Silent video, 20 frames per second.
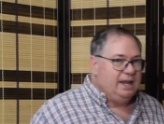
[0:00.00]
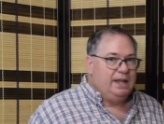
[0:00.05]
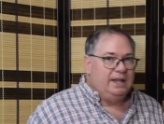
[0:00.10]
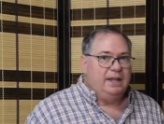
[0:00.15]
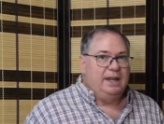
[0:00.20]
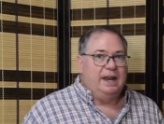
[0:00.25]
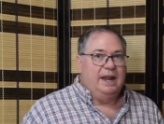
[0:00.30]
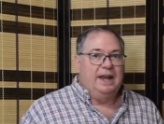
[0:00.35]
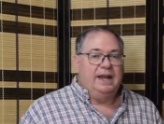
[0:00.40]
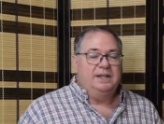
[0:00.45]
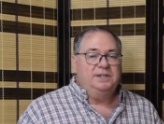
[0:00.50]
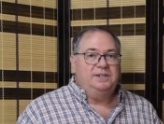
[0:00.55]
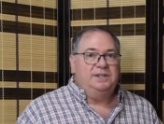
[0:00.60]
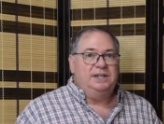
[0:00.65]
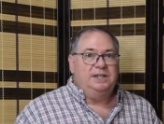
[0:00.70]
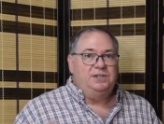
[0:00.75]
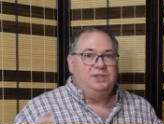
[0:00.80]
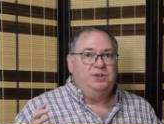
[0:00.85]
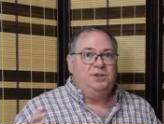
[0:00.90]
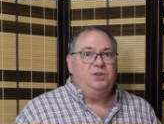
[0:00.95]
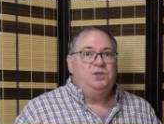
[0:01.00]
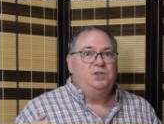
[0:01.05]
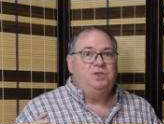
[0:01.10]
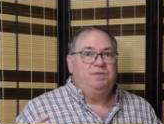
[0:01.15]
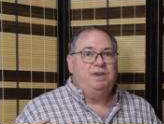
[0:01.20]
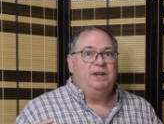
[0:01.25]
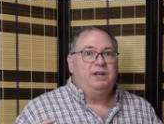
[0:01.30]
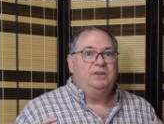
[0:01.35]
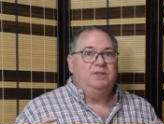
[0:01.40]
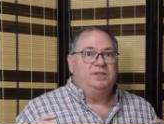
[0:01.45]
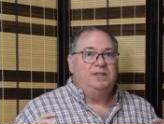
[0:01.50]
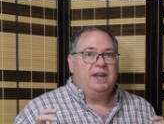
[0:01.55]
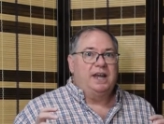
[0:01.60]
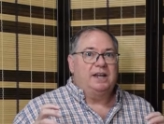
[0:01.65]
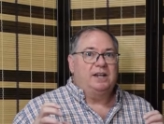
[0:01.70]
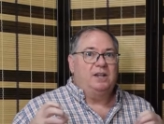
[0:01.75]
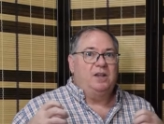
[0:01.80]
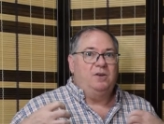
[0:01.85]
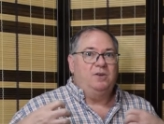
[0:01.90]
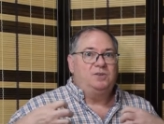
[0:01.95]
That as these two spheres
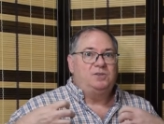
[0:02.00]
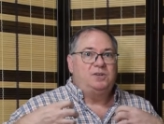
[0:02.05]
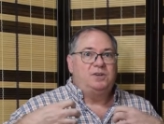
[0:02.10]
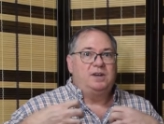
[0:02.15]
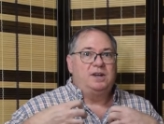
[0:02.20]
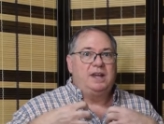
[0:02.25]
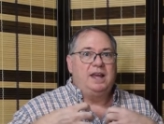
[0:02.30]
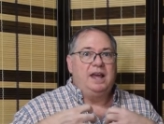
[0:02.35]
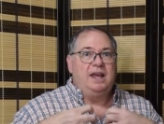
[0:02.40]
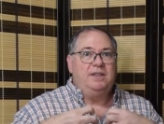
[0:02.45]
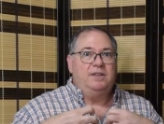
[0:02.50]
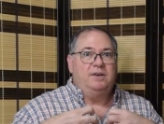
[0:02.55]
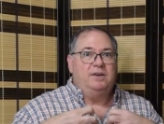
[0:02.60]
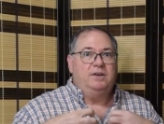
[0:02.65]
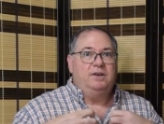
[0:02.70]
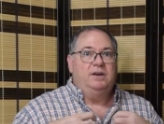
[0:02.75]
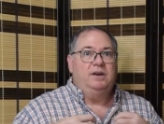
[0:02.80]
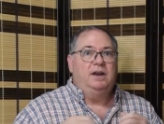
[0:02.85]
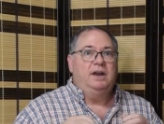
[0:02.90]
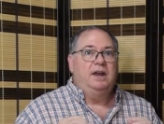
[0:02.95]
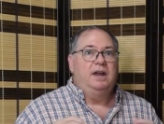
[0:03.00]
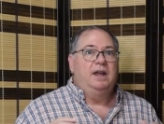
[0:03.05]
get closer together,